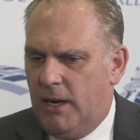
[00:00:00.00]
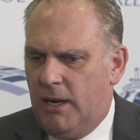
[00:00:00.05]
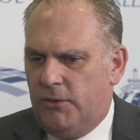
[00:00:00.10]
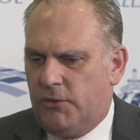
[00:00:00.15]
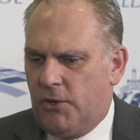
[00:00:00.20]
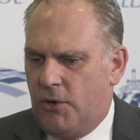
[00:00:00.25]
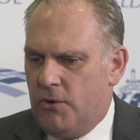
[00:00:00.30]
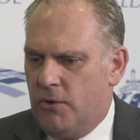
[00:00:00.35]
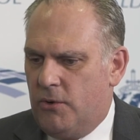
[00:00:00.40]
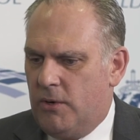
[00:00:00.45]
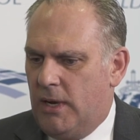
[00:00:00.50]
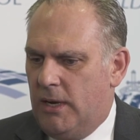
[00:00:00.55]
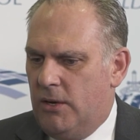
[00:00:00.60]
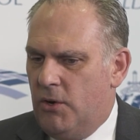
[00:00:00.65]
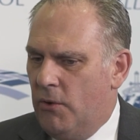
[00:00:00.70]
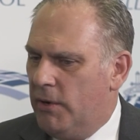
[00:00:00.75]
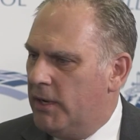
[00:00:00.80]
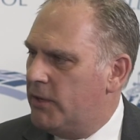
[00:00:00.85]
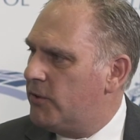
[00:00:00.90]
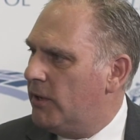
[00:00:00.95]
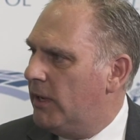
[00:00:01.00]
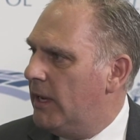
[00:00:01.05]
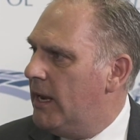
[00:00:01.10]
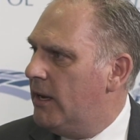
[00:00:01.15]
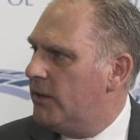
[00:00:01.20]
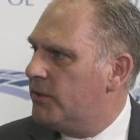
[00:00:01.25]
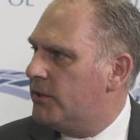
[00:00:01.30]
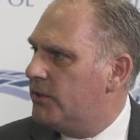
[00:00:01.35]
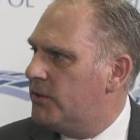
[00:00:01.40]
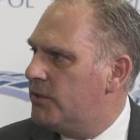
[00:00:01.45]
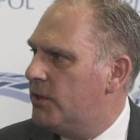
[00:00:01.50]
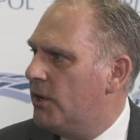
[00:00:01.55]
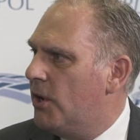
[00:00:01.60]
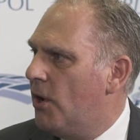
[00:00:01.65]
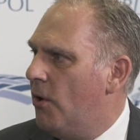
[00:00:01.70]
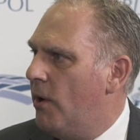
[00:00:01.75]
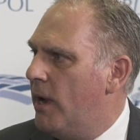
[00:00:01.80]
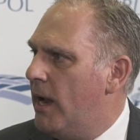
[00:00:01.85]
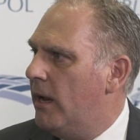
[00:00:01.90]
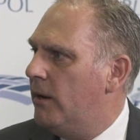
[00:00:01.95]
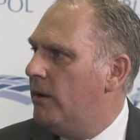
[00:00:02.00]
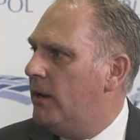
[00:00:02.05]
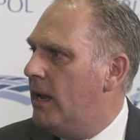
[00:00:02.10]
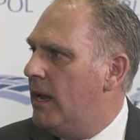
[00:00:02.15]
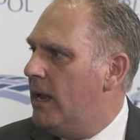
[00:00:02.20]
So Nuix allows us to go out